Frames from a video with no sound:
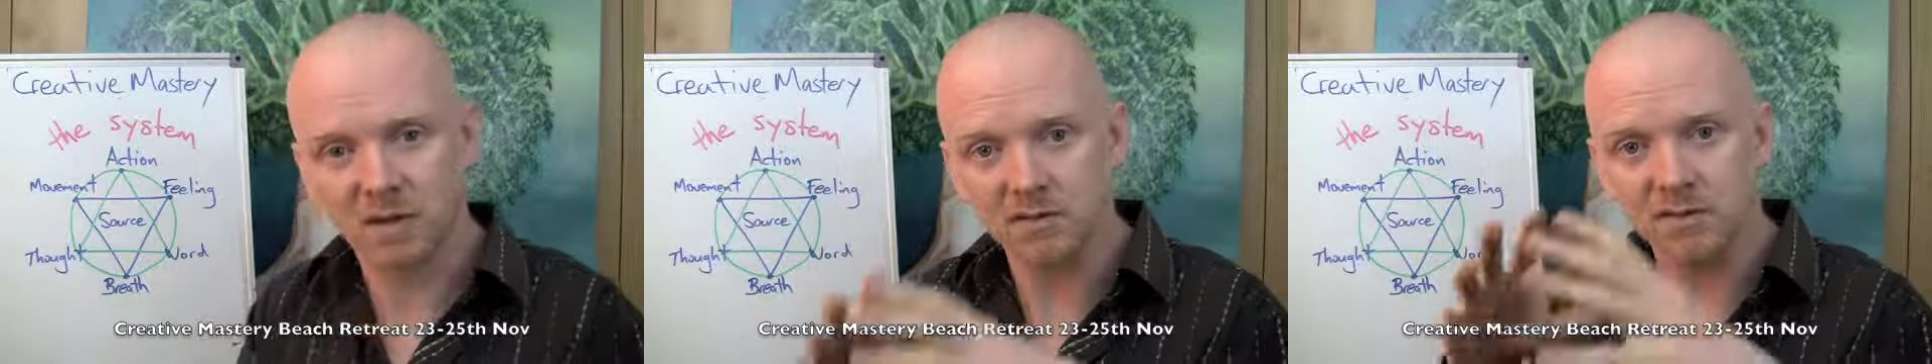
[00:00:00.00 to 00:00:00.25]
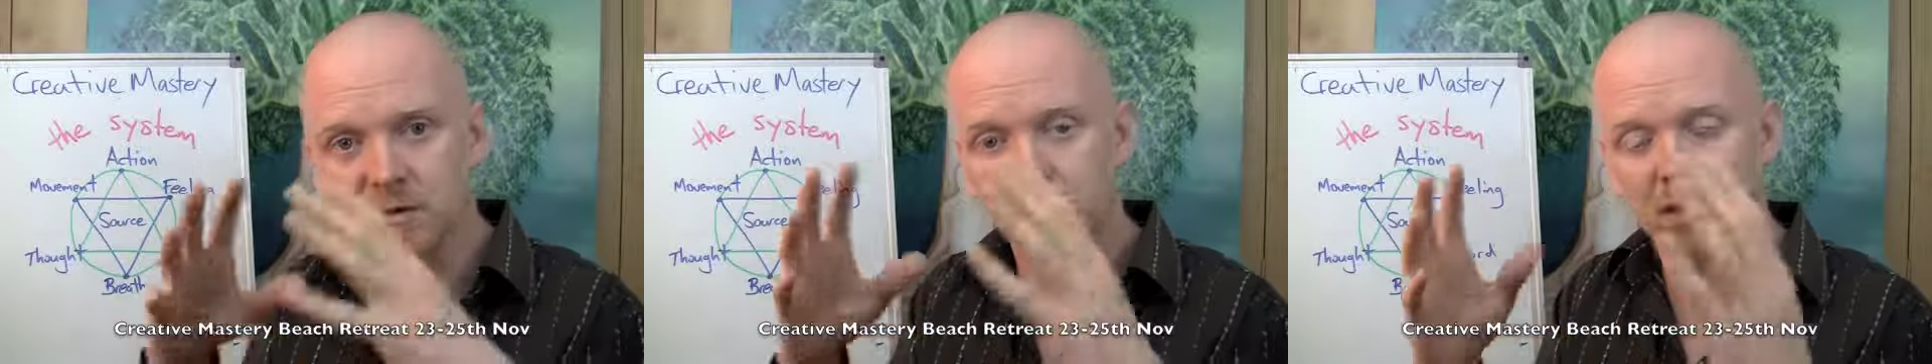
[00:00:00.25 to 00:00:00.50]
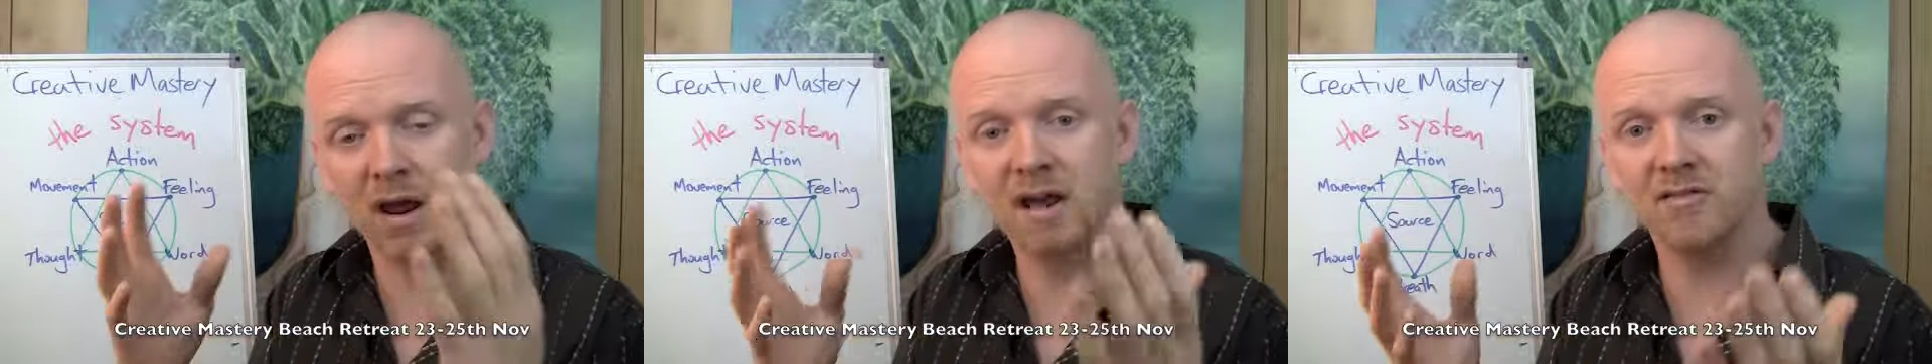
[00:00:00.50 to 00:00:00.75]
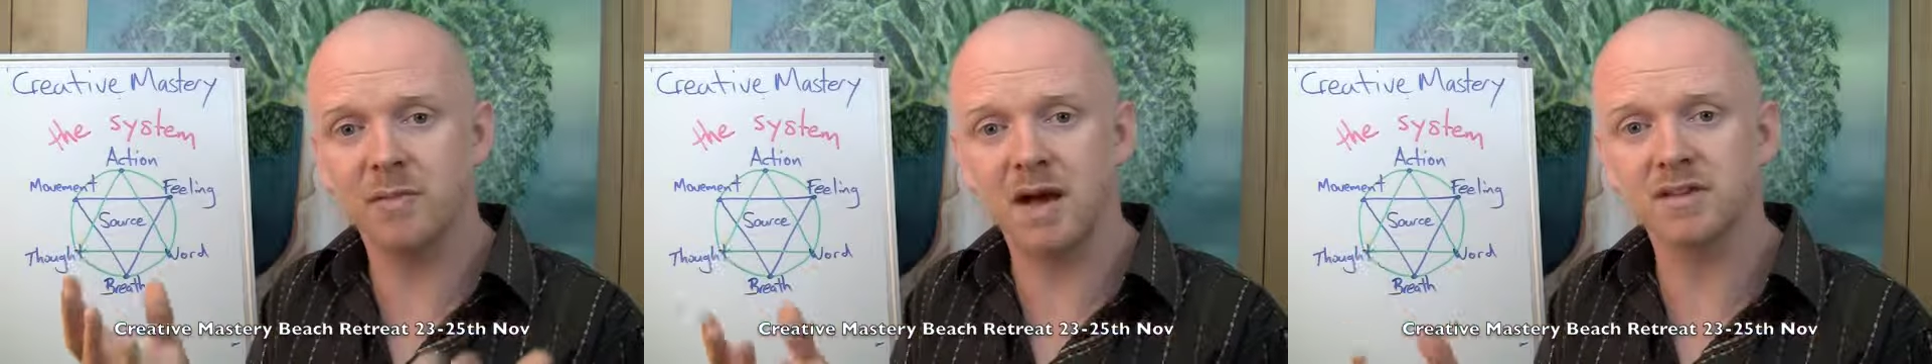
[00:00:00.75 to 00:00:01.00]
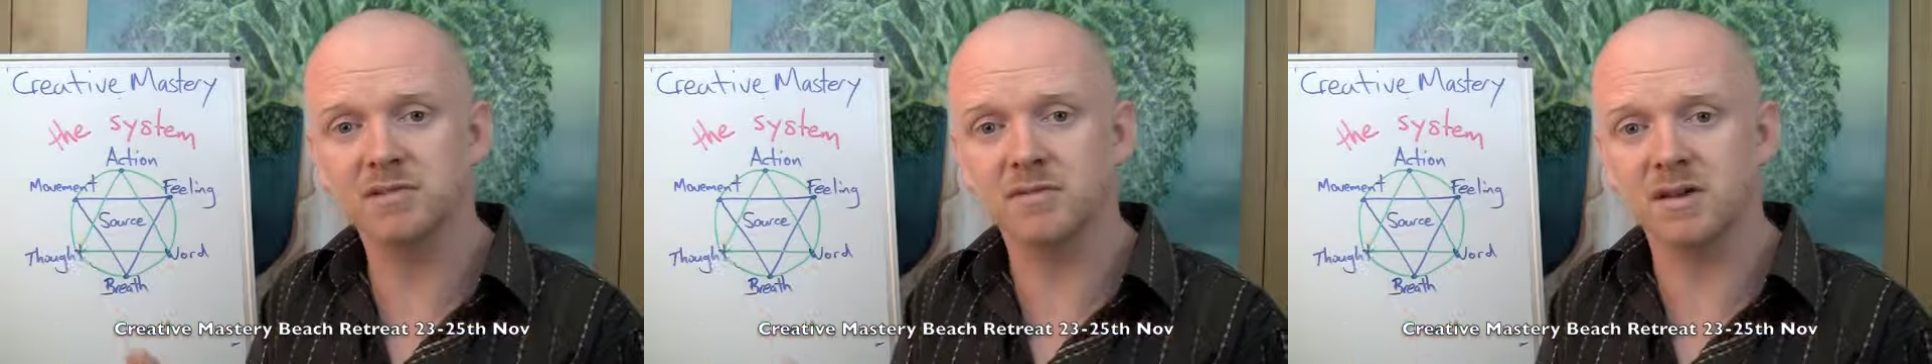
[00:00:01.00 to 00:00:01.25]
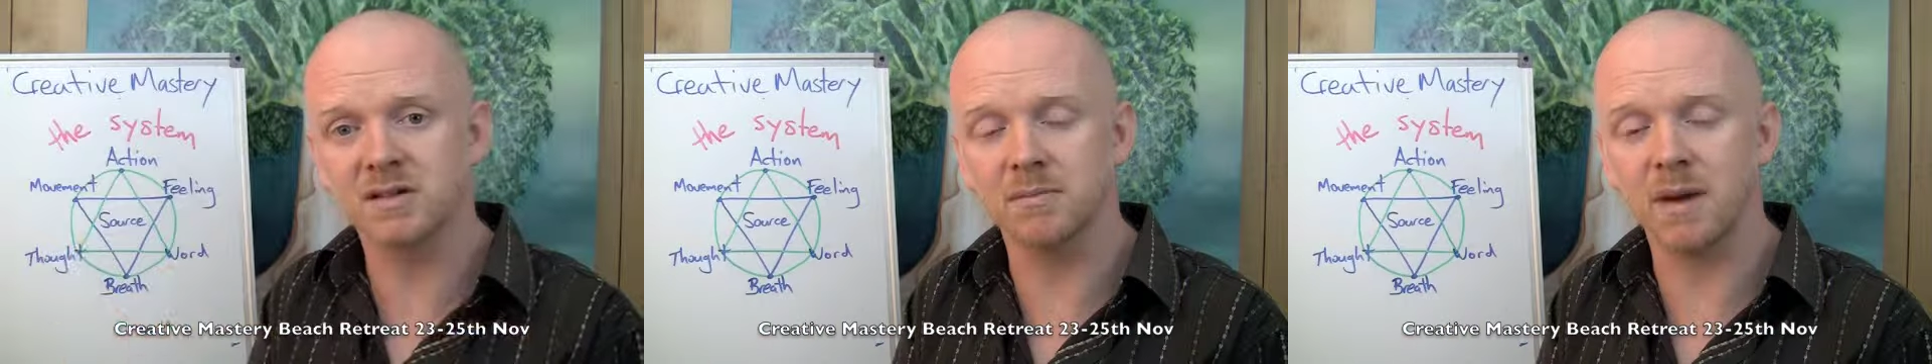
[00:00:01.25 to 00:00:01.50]
So creative
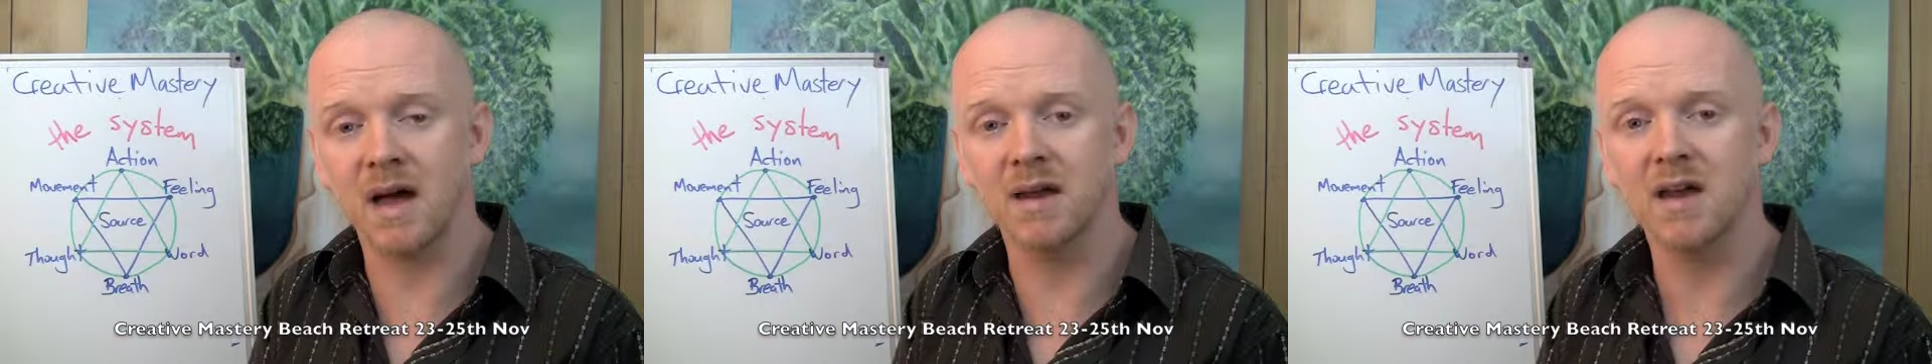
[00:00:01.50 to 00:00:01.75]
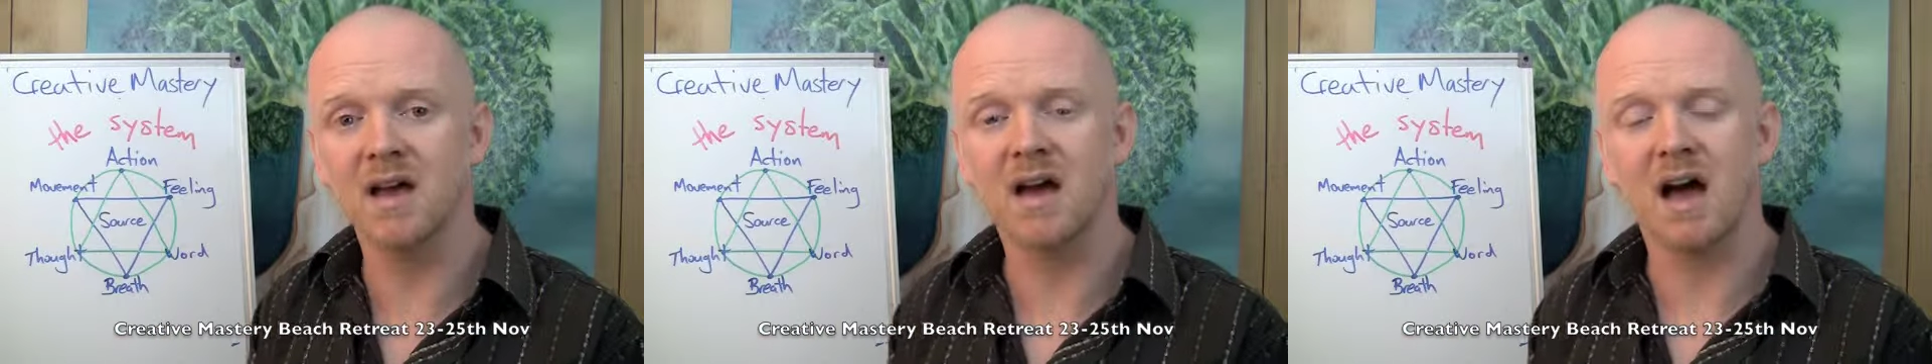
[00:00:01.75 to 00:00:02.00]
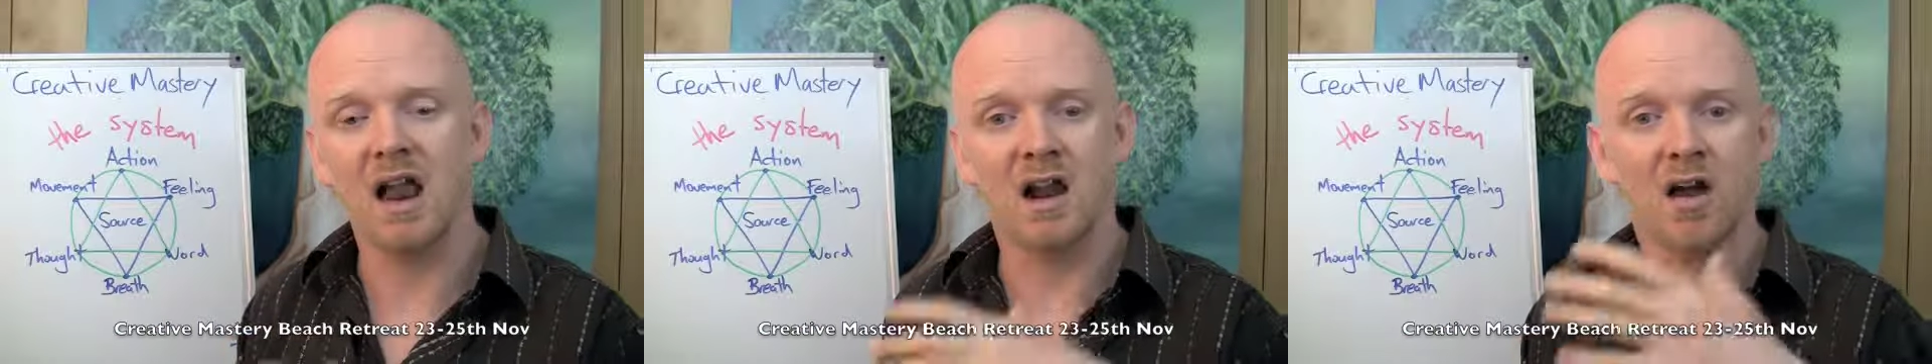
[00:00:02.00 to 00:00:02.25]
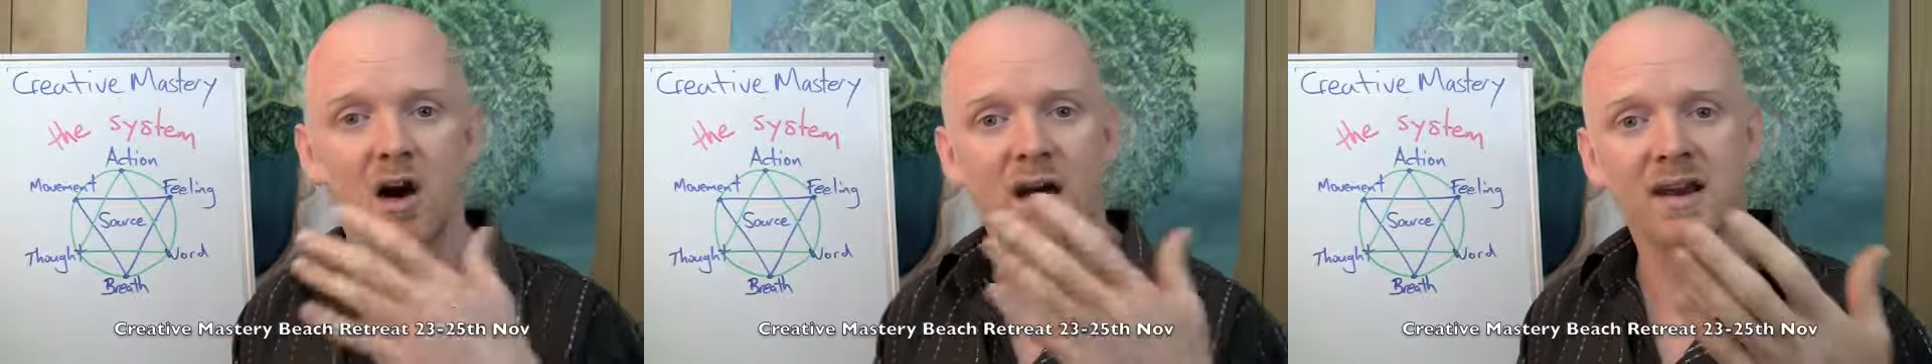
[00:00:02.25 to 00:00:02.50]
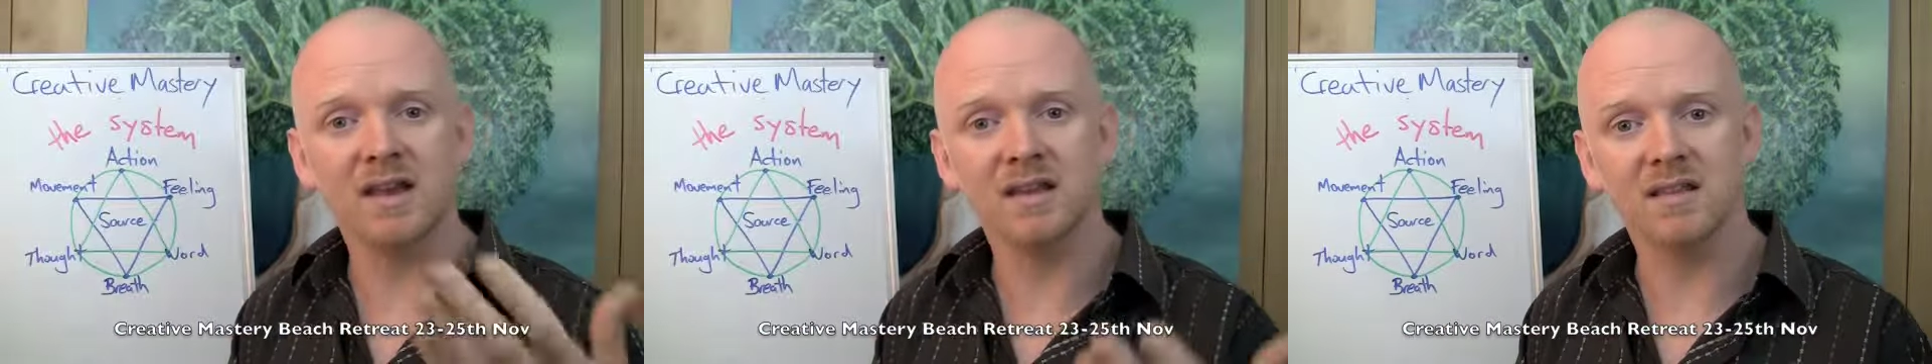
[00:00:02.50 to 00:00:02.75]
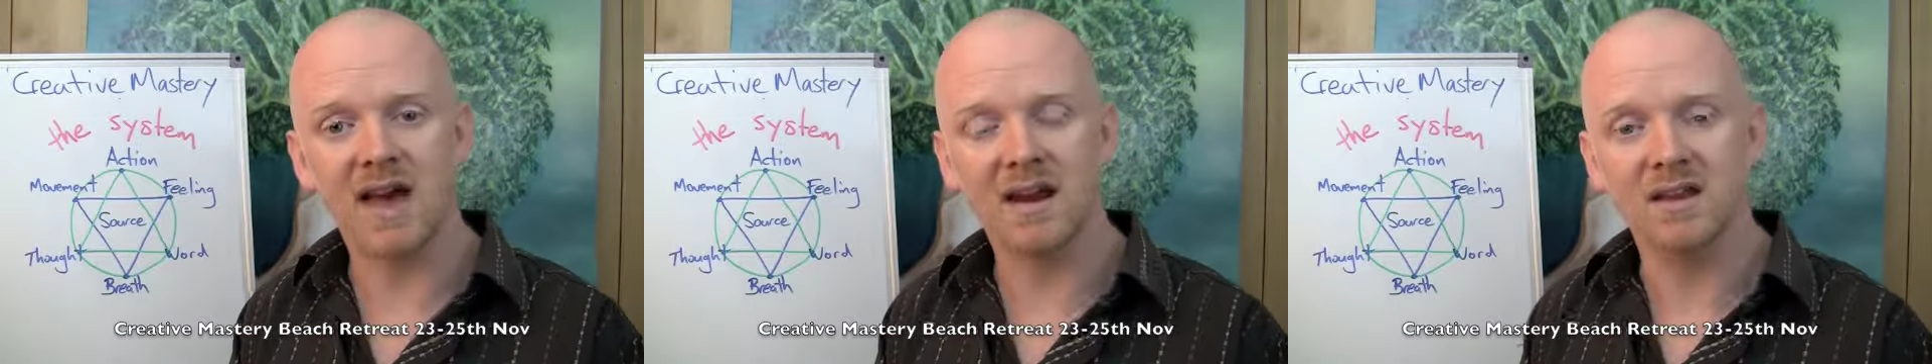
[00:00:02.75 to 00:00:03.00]
mastery is about
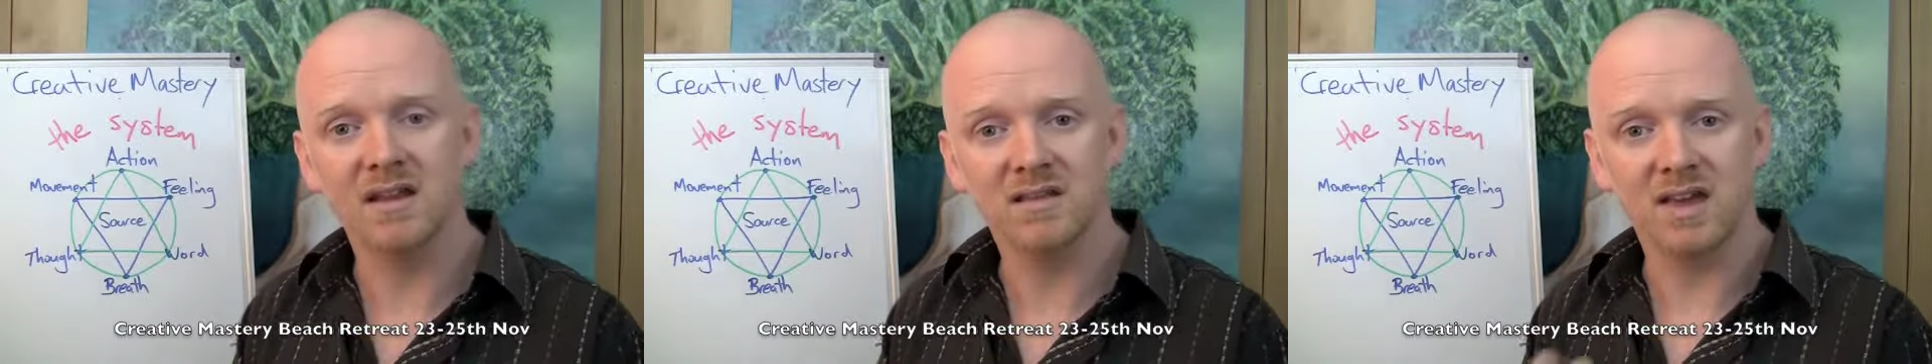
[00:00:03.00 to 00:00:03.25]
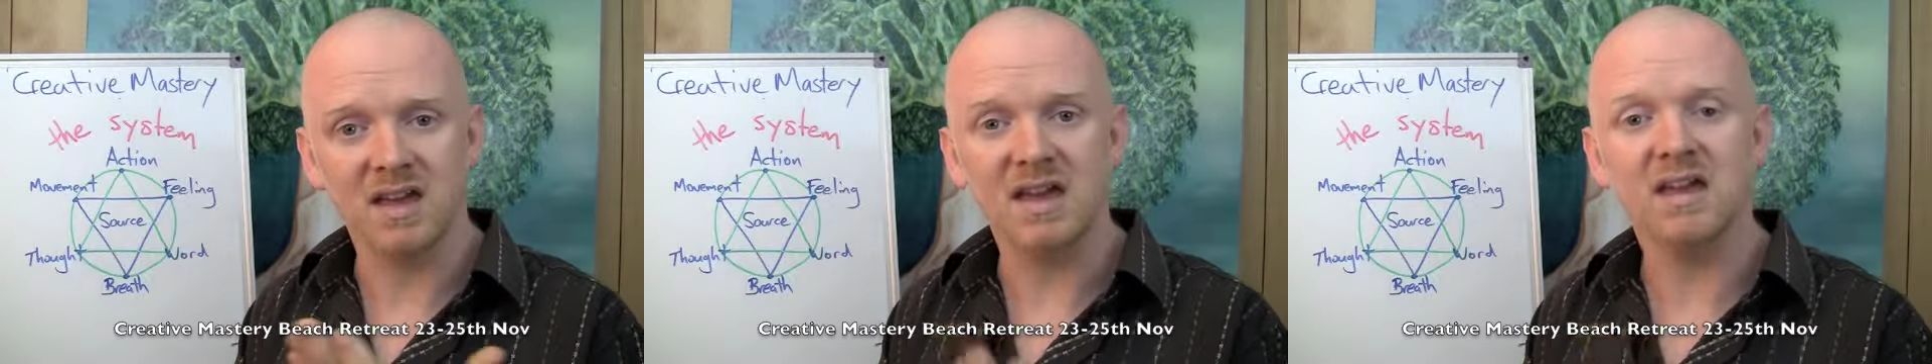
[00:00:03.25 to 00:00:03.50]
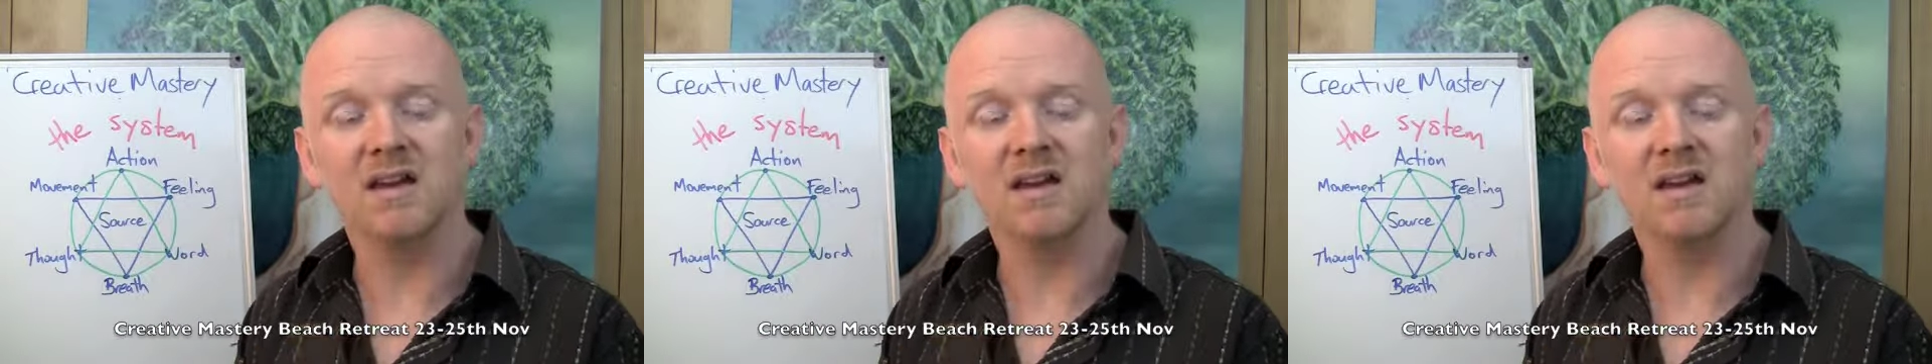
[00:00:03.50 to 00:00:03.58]
aligning that the